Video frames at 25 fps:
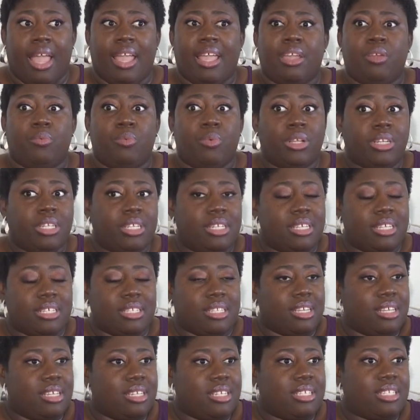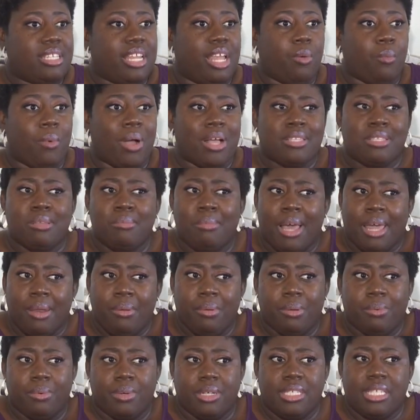and he really doesn't understand why
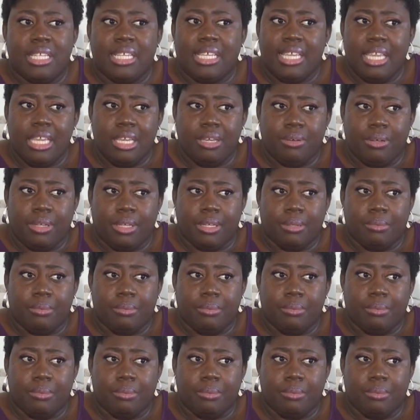somebody would want to kill